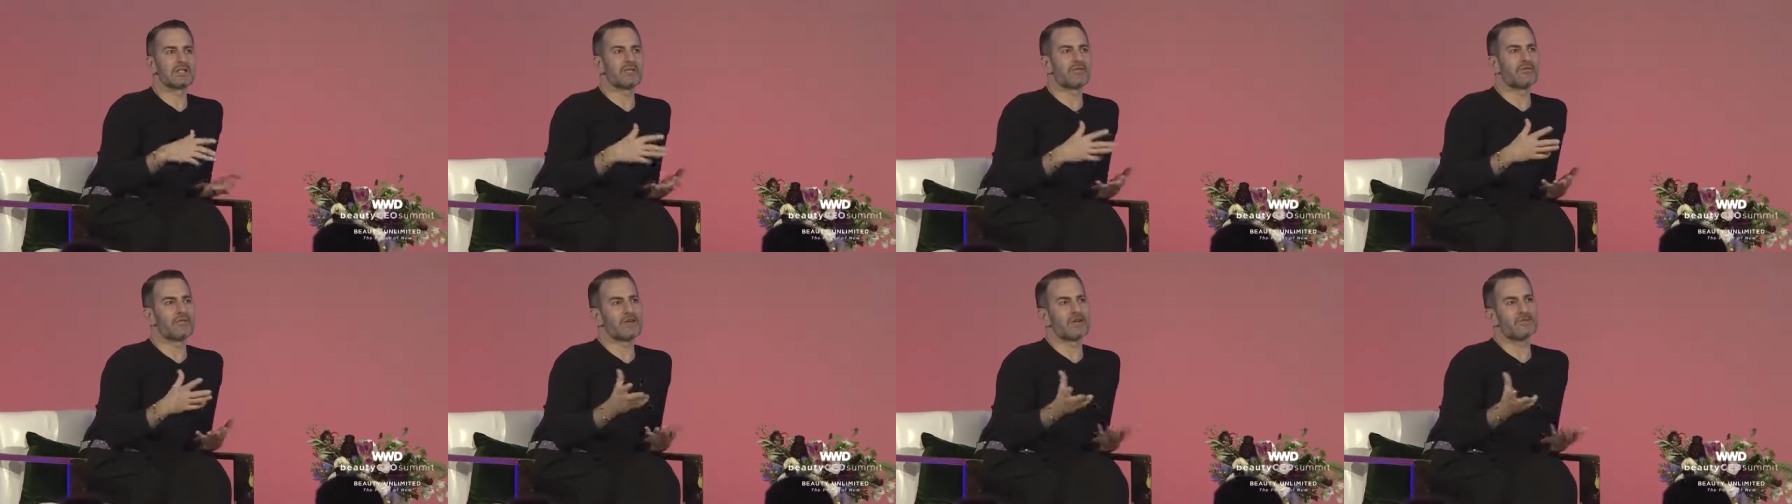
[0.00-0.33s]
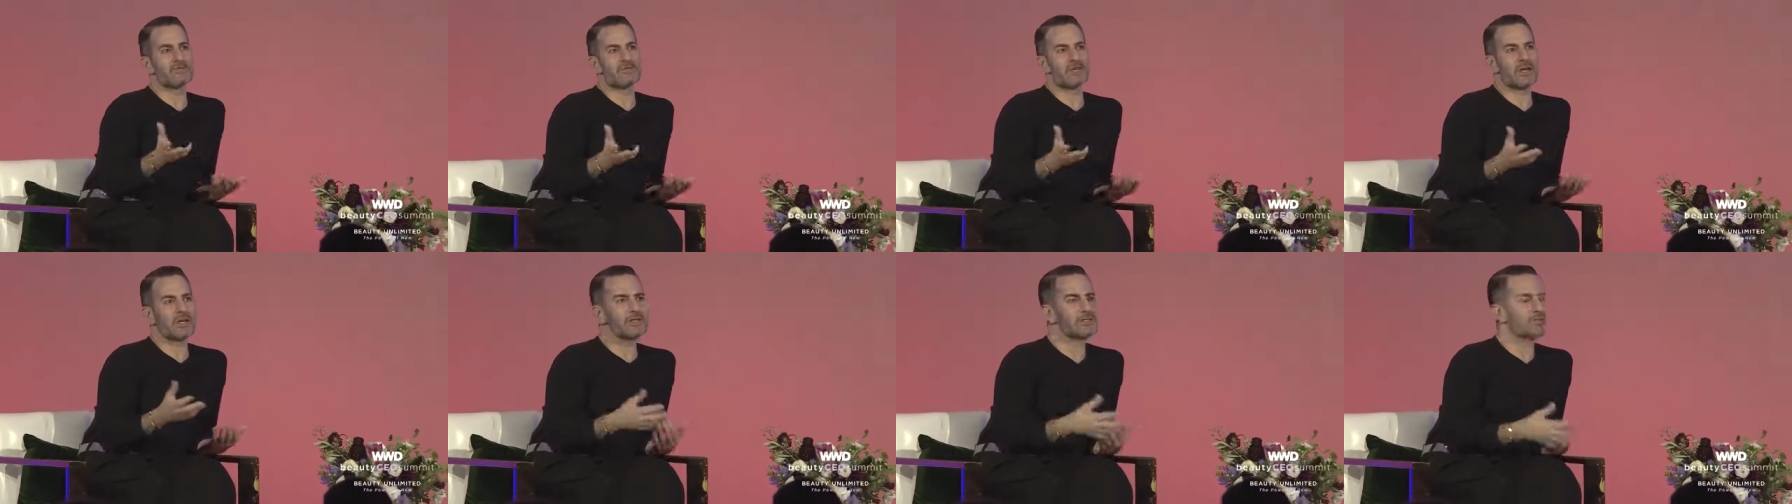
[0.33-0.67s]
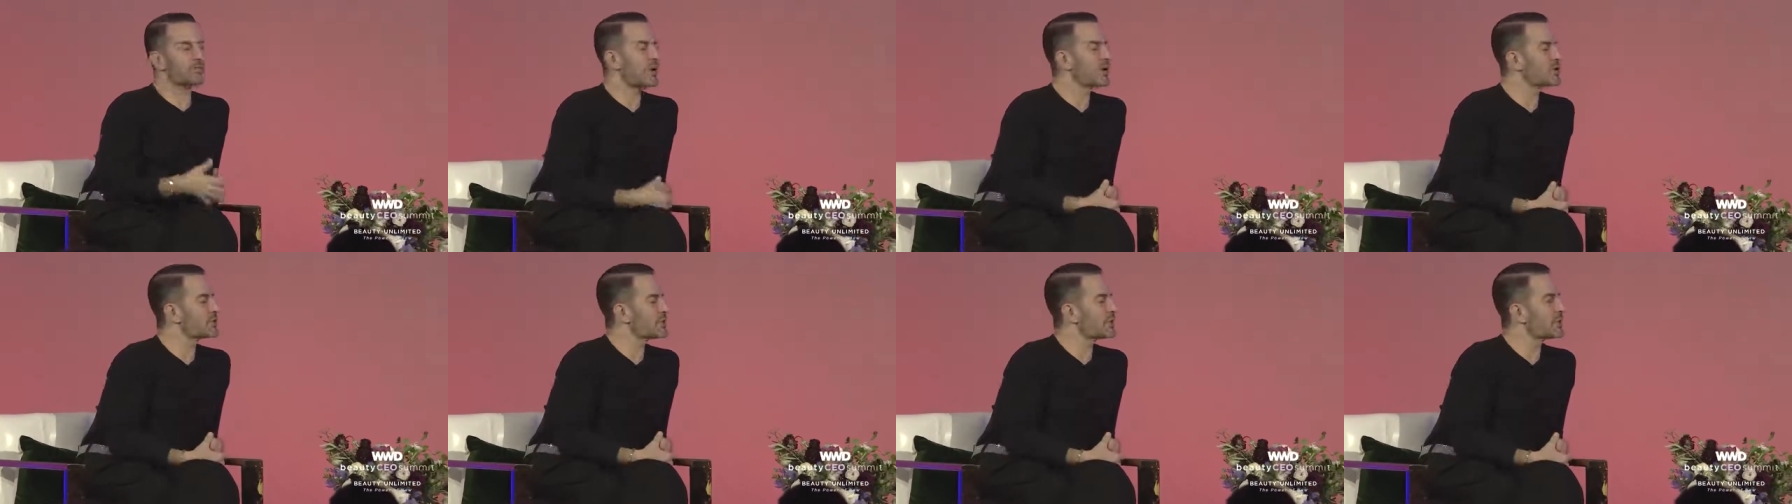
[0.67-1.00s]
different
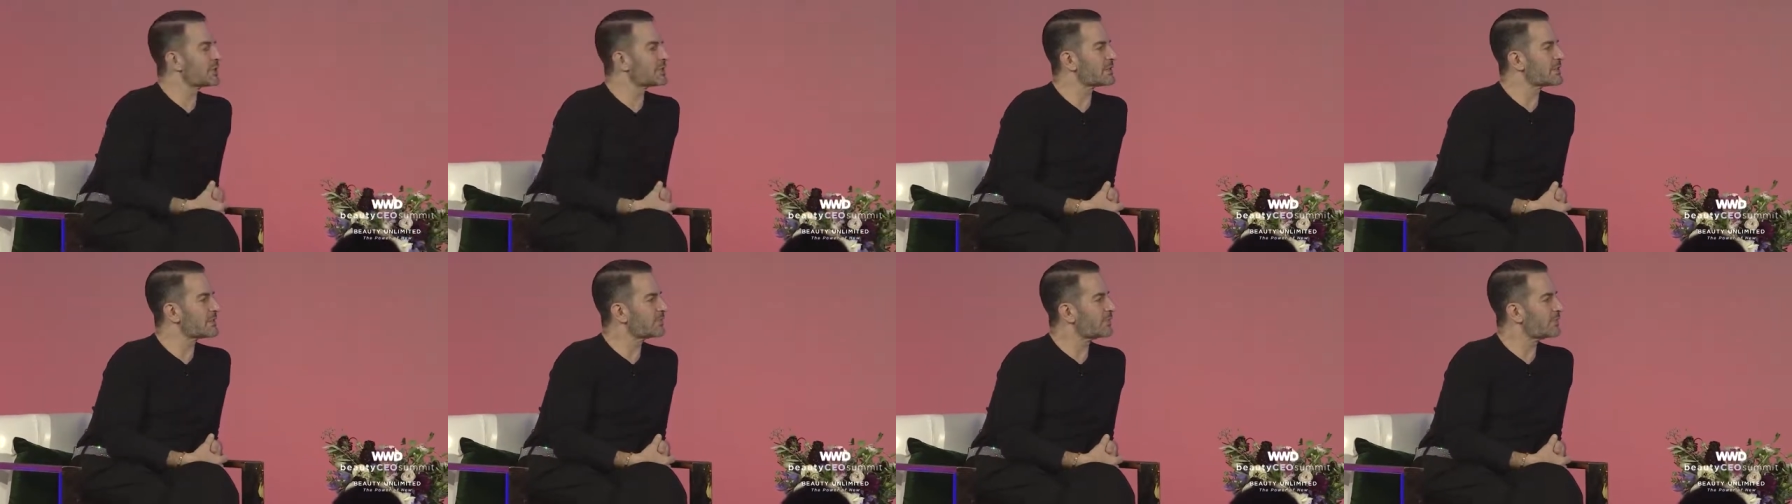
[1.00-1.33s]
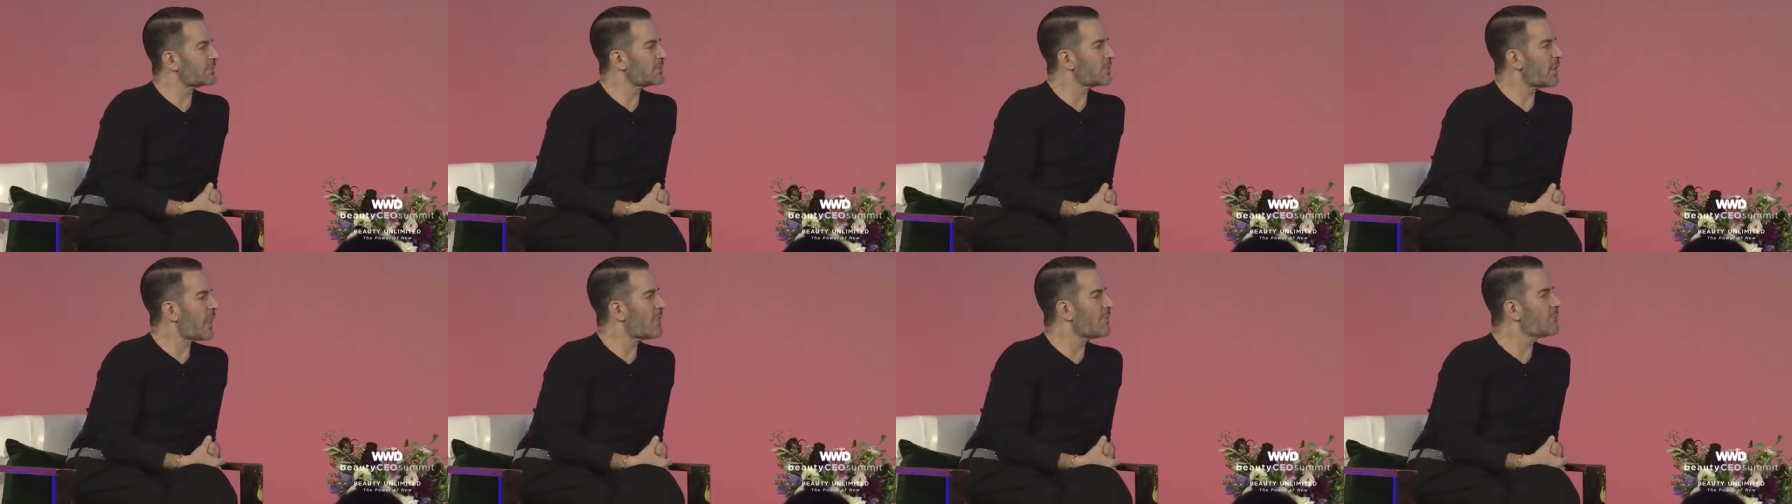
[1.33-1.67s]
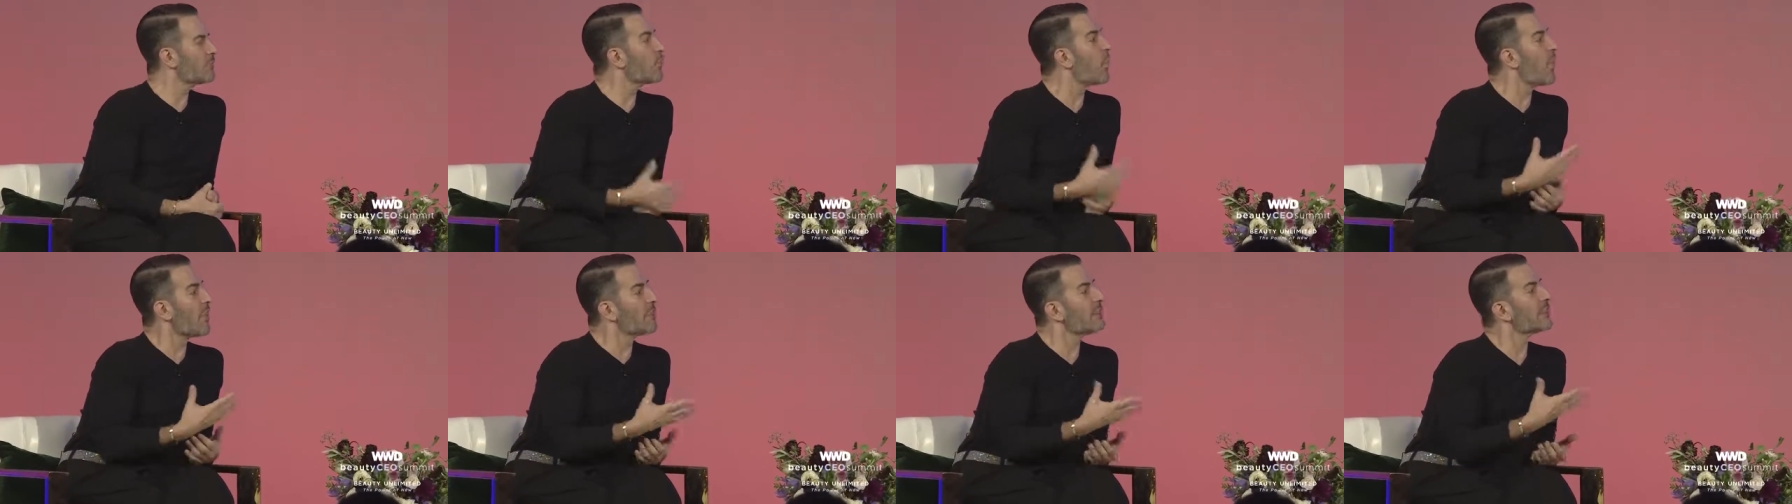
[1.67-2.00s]
expressions of
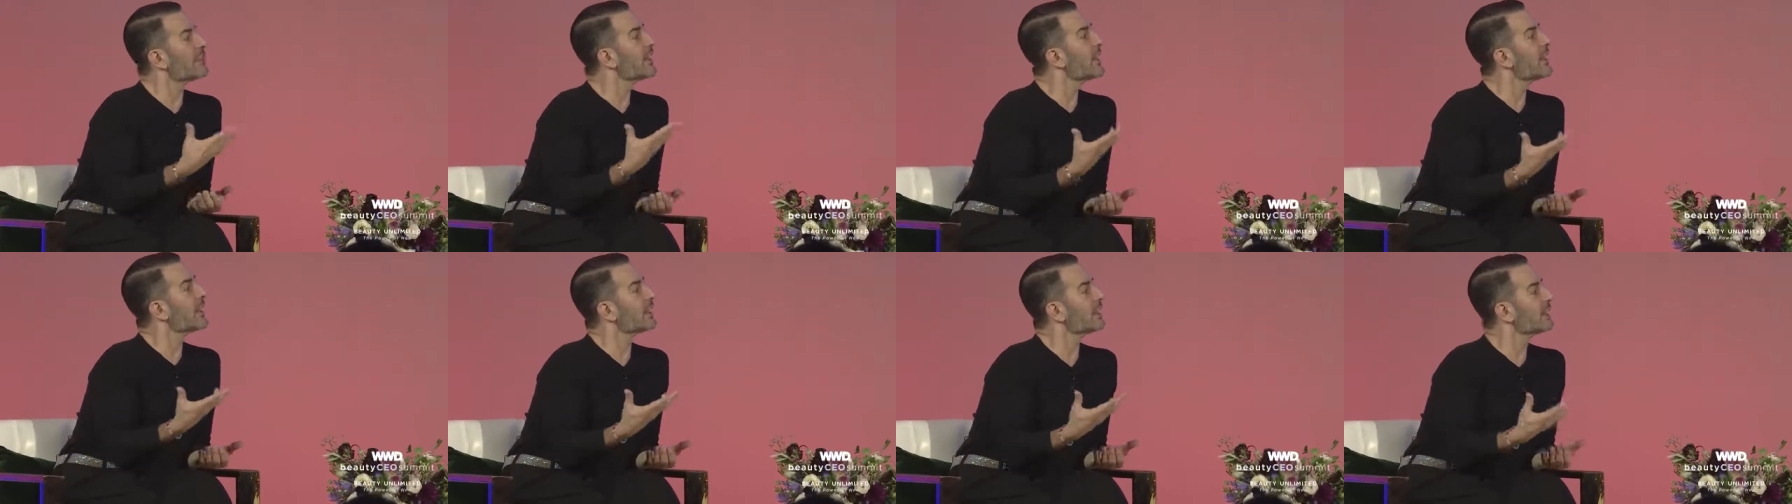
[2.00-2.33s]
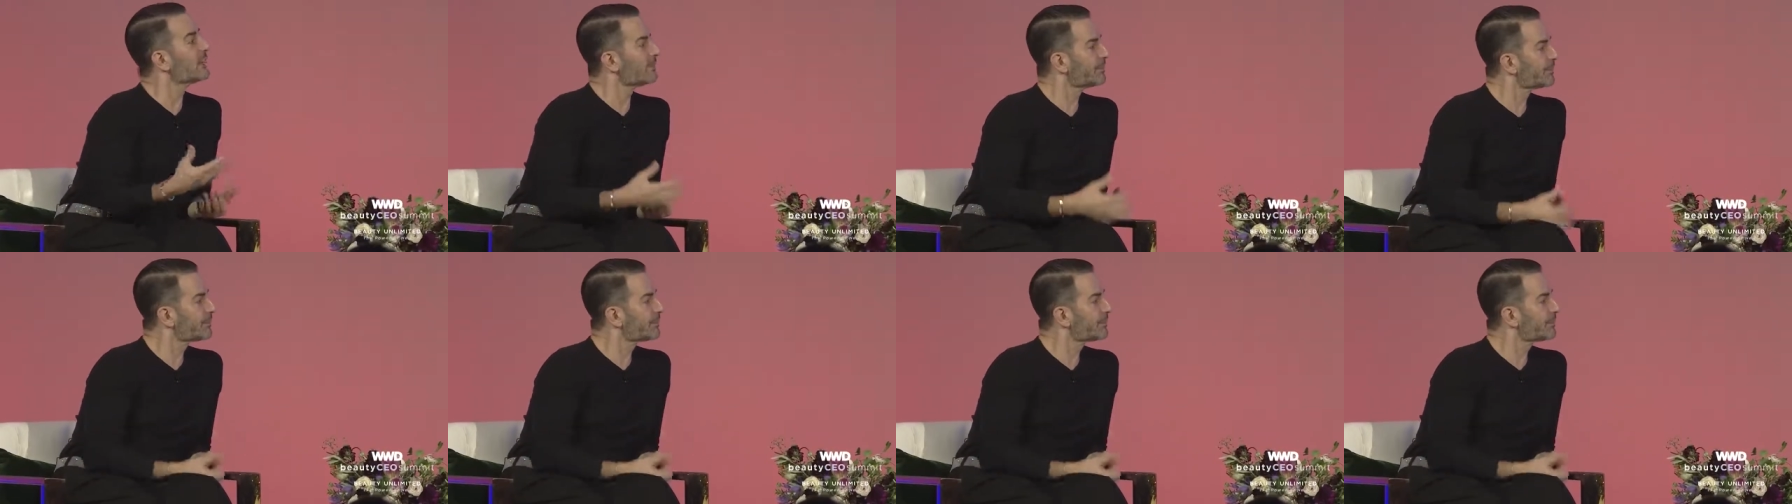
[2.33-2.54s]
one thing.